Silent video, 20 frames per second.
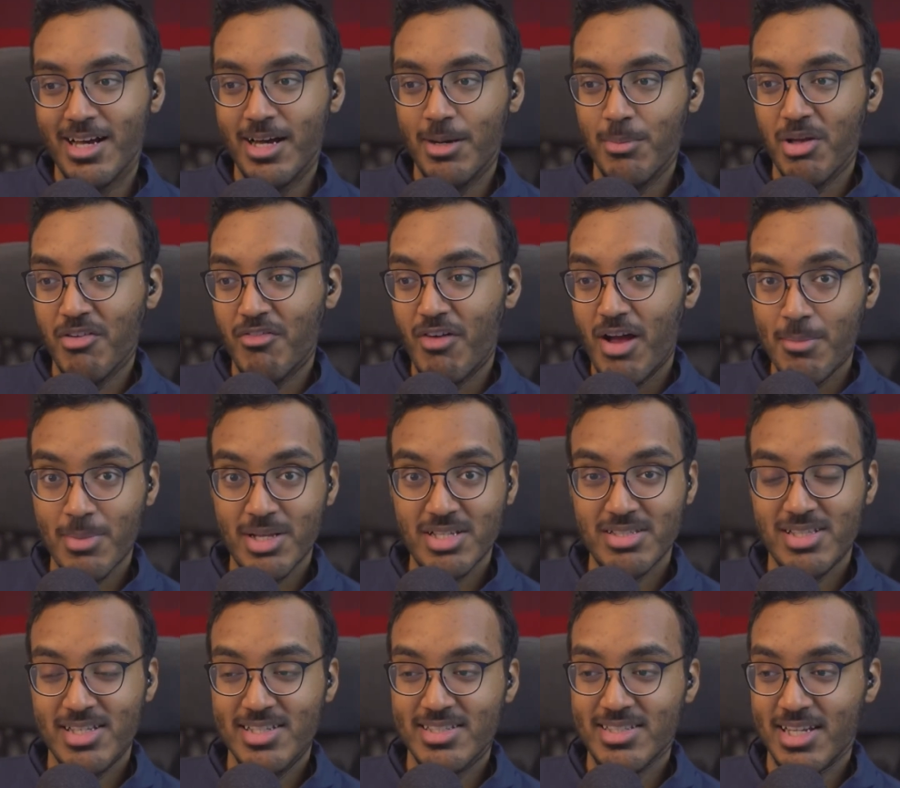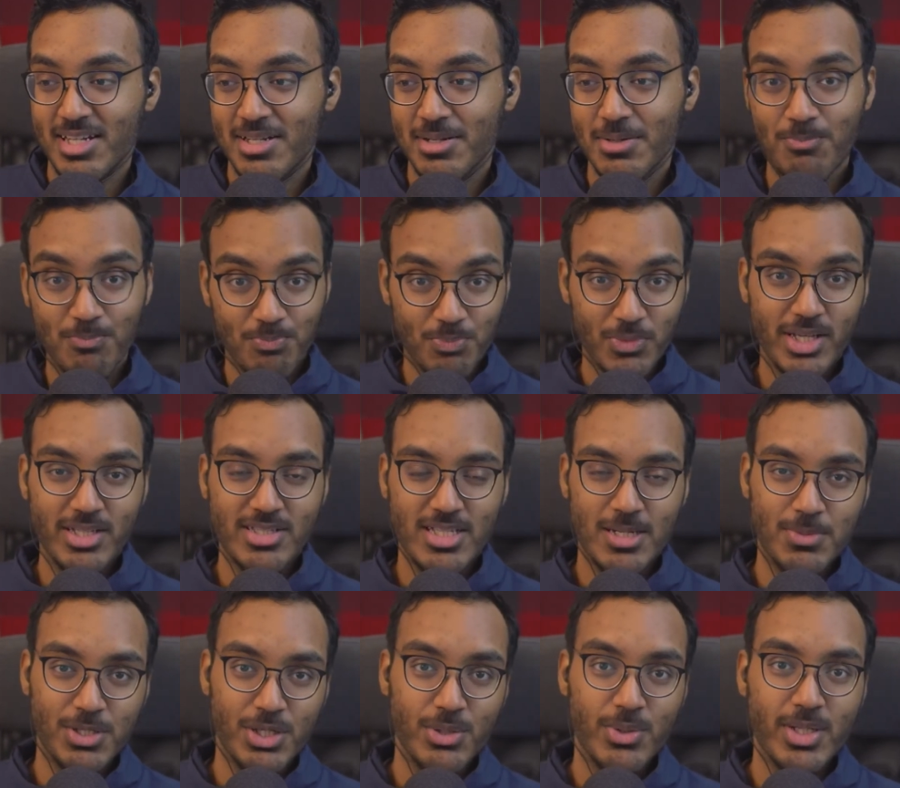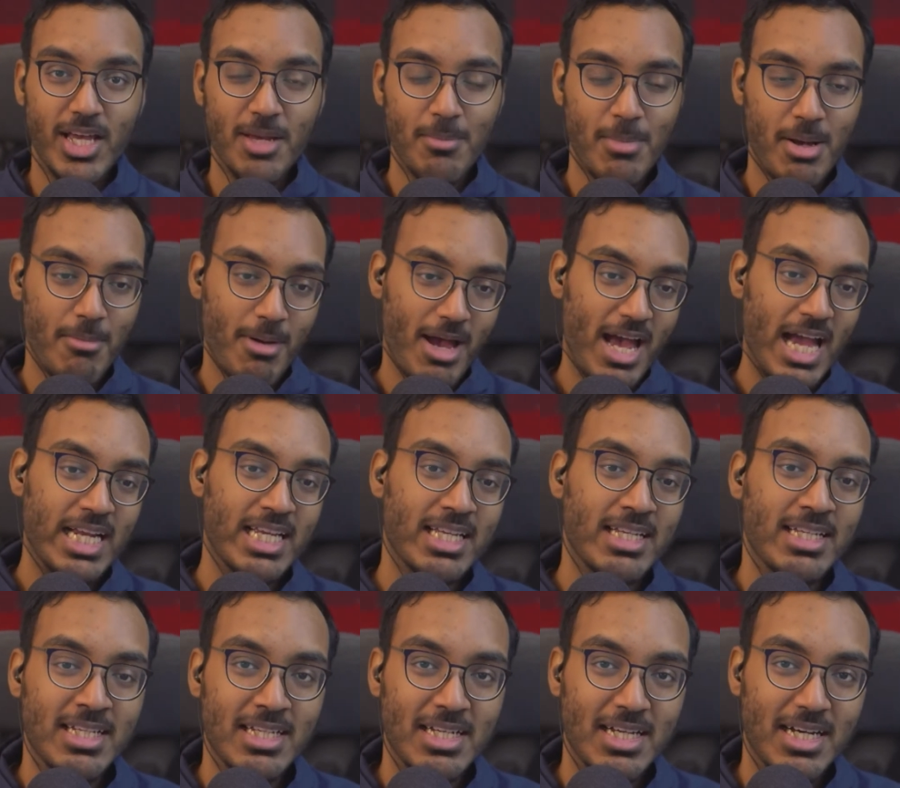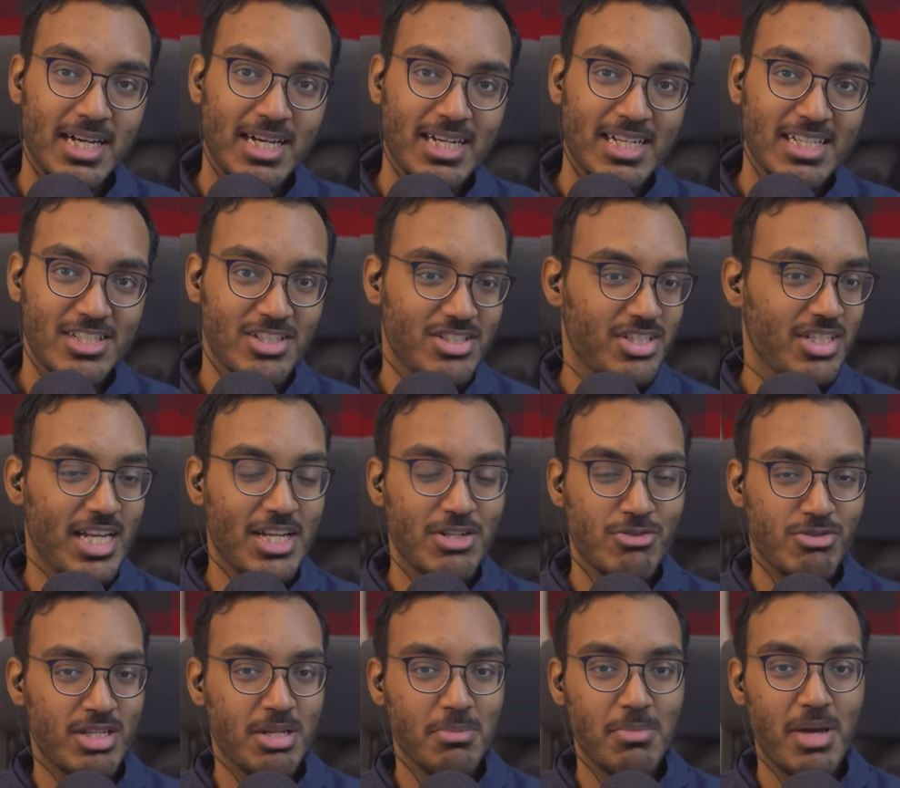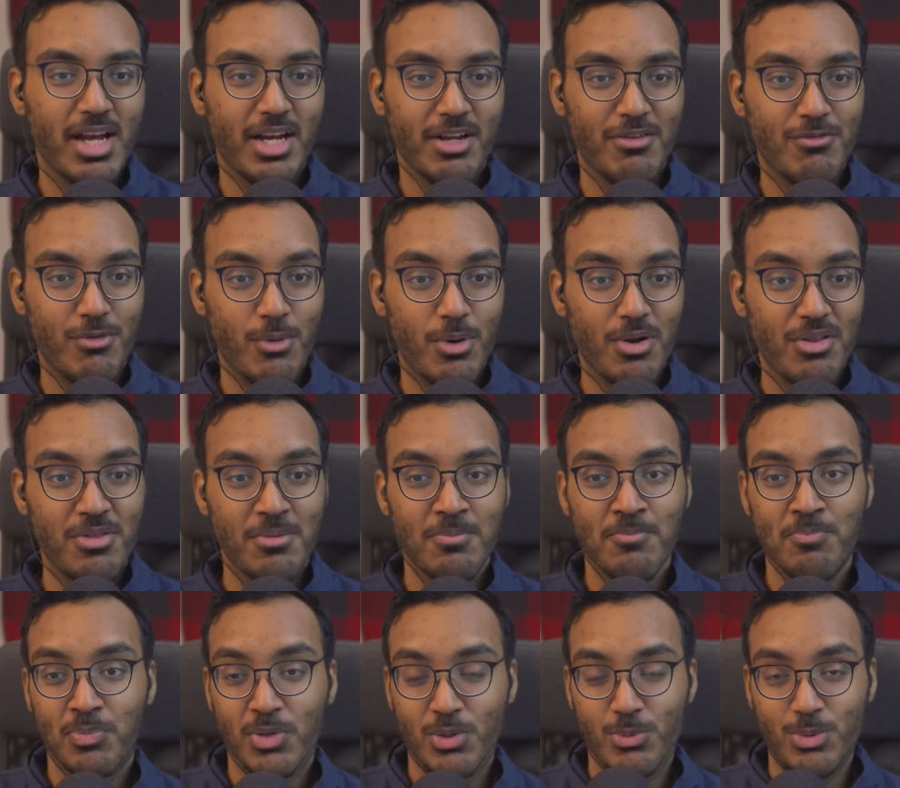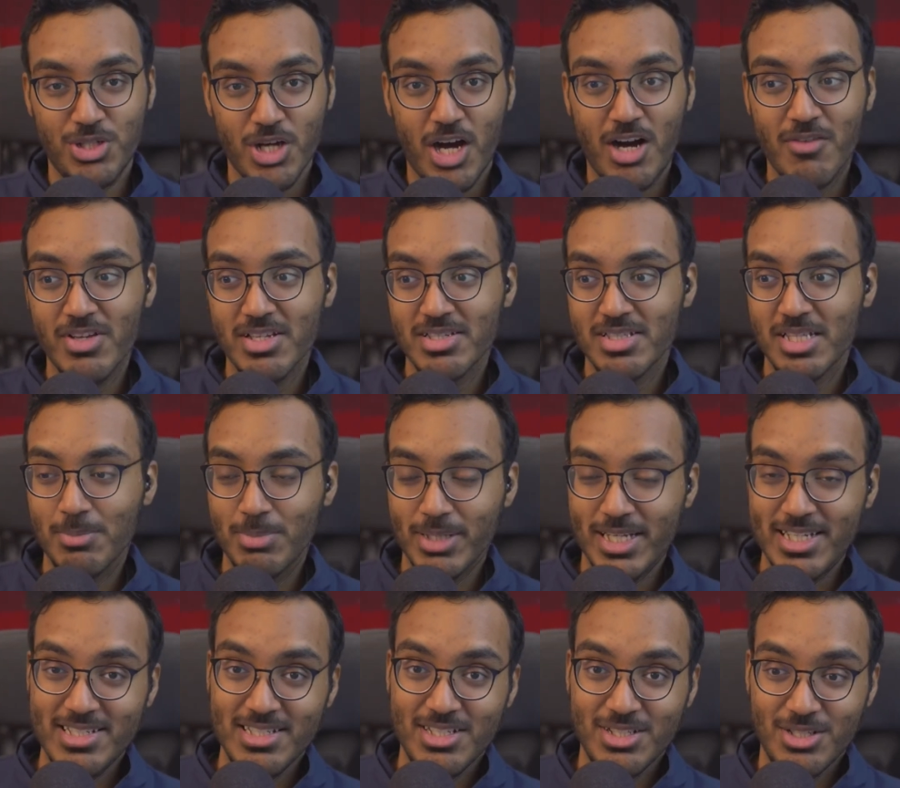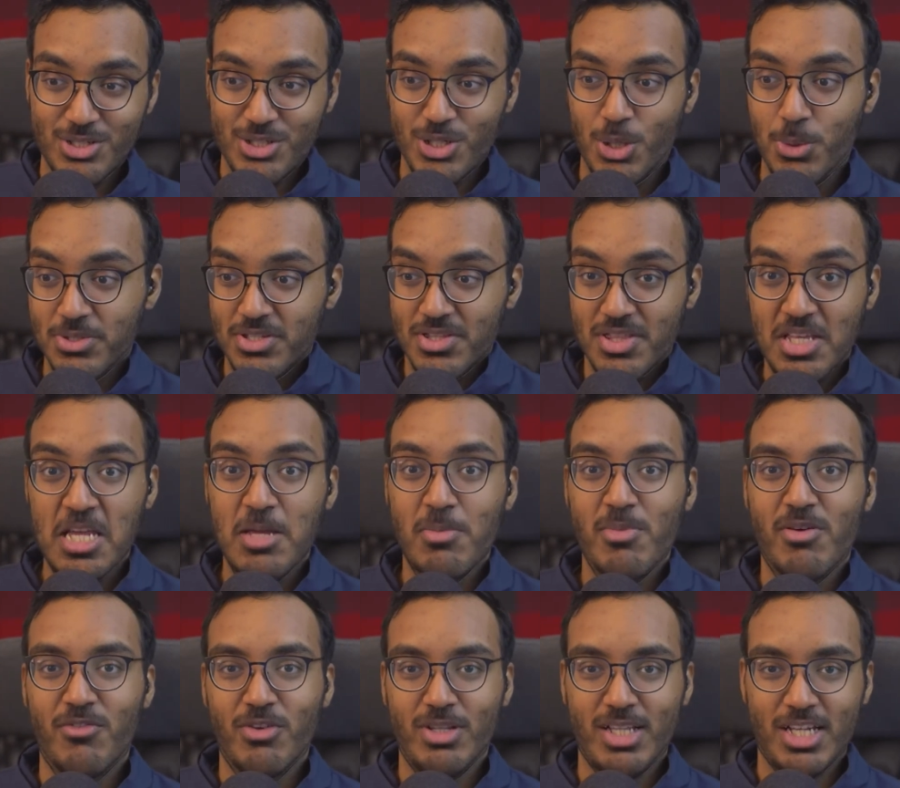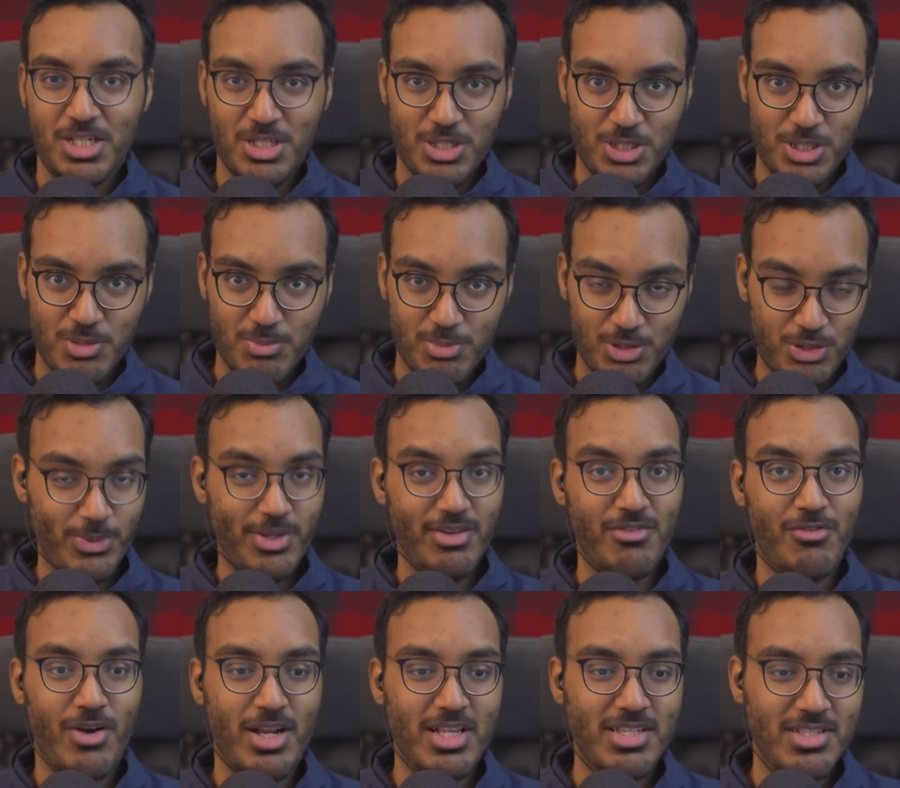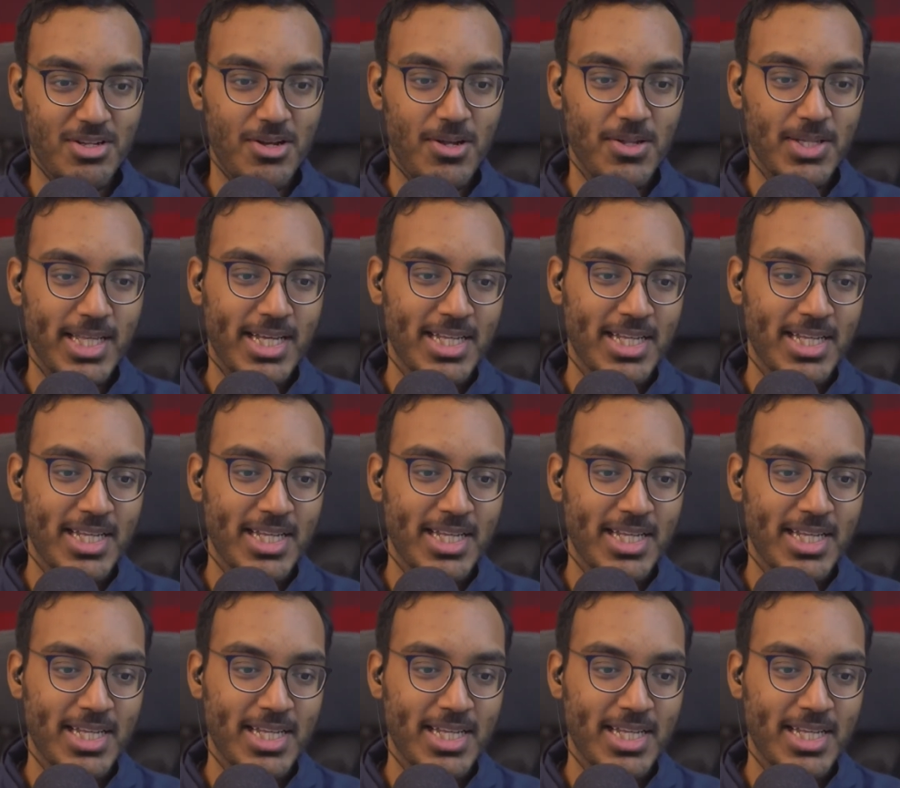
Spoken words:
If I miss this, then it's up to you to get my back. It's just an interesting back and forth, which obviously plays into the show's theme of relationship between friends and all that.